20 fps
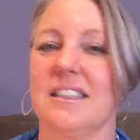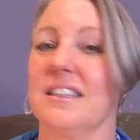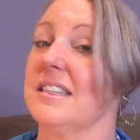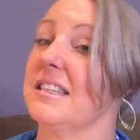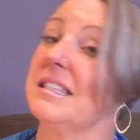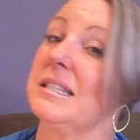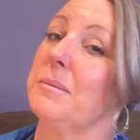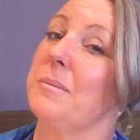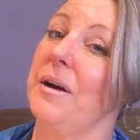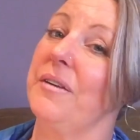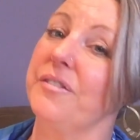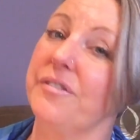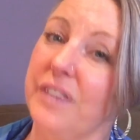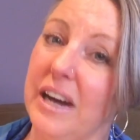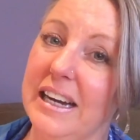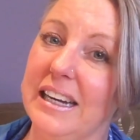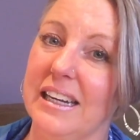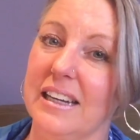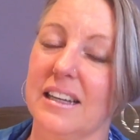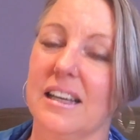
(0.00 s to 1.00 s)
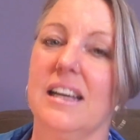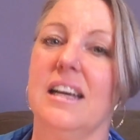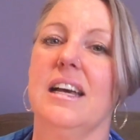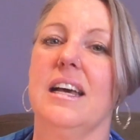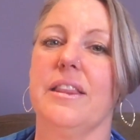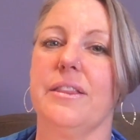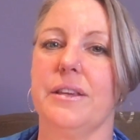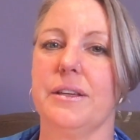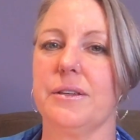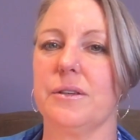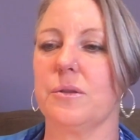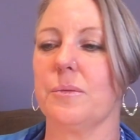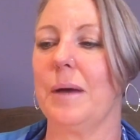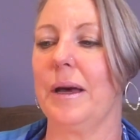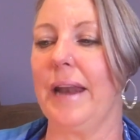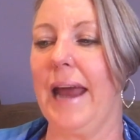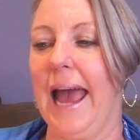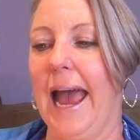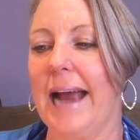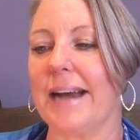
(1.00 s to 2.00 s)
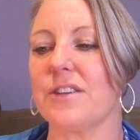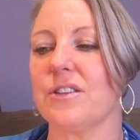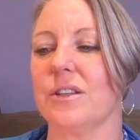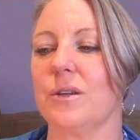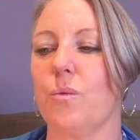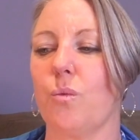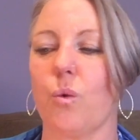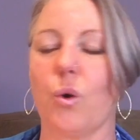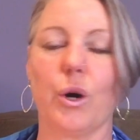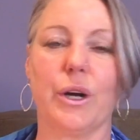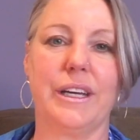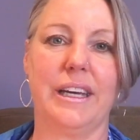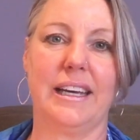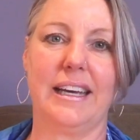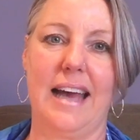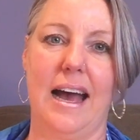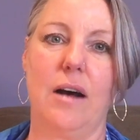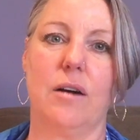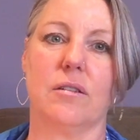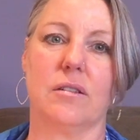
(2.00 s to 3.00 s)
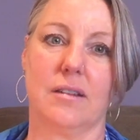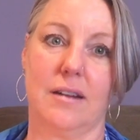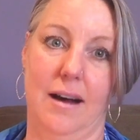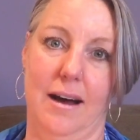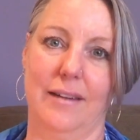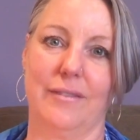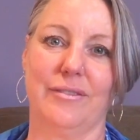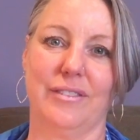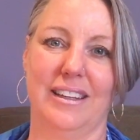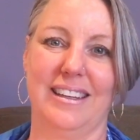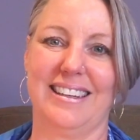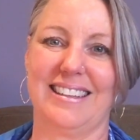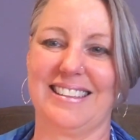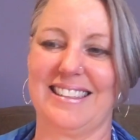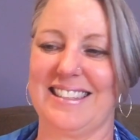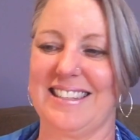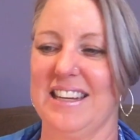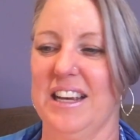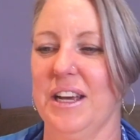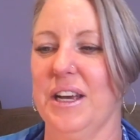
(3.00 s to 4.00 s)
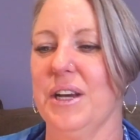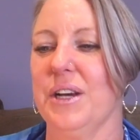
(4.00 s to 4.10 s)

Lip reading: this isn't about fighting. This is about actually working out conflicts.